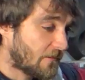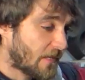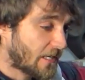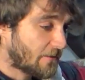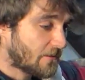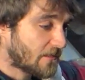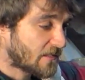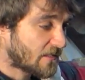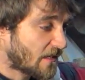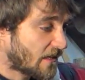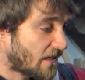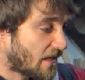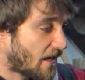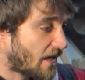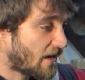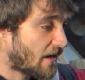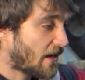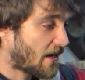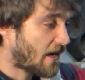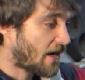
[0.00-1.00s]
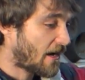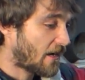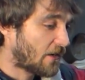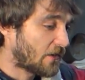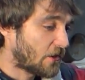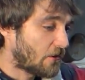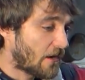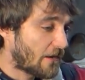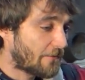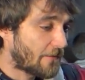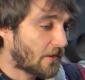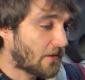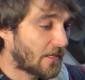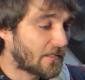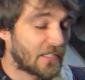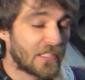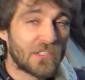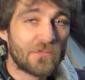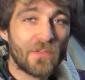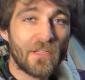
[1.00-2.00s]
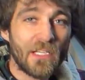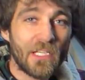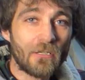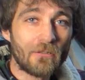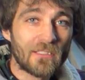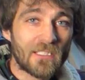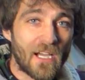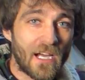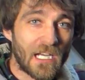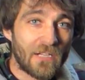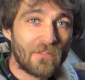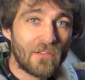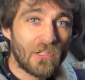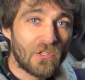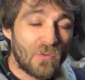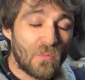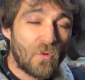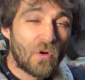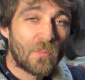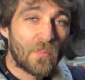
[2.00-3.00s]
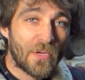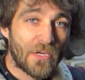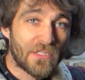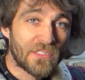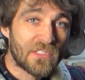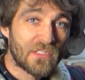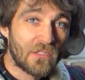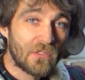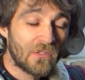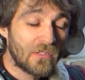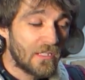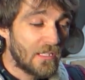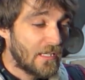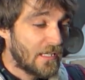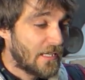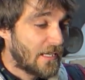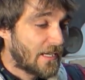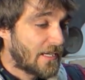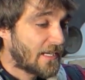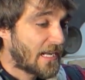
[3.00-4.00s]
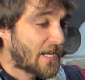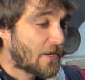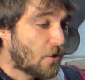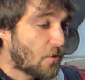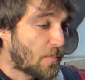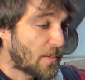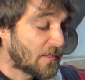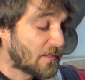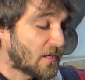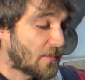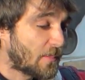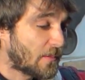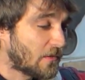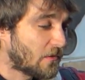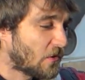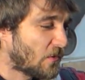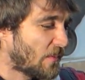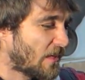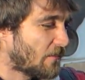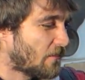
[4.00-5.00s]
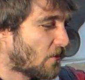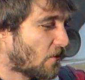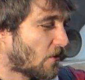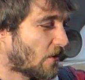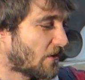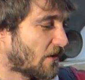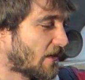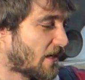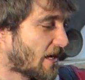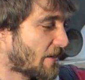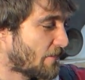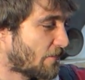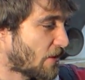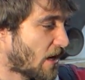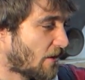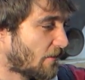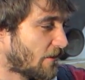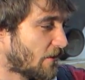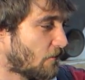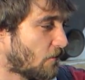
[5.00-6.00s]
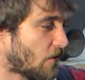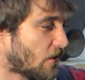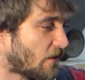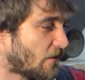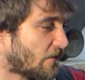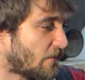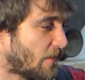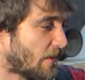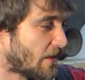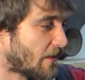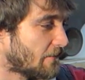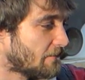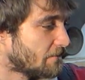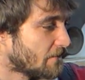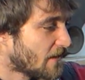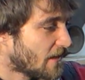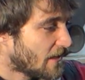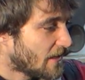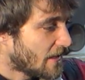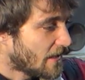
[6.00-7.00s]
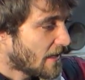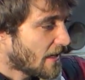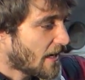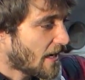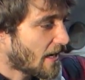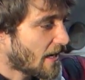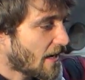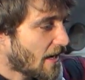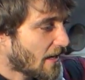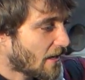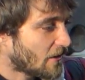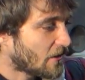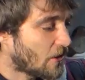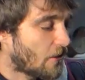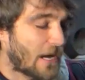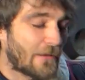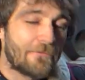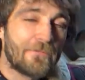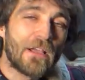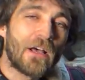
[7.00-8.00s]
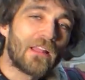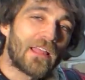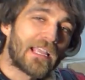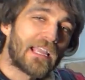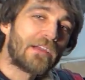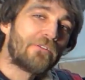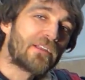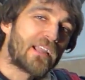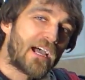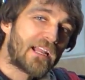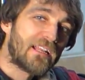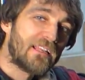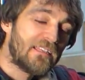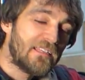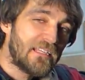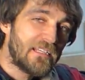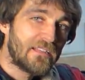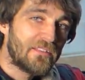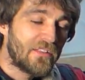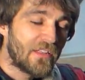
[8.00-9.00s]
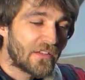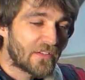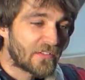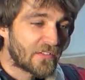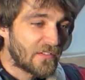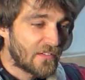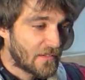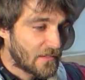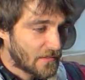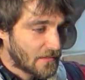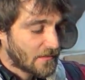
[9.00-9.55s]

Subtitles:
Like we said, I don't know, I felt like this video was kind of a little more personal and I opened up a little bit more than I probably would have, but I don't know, I felt like I kind of needed this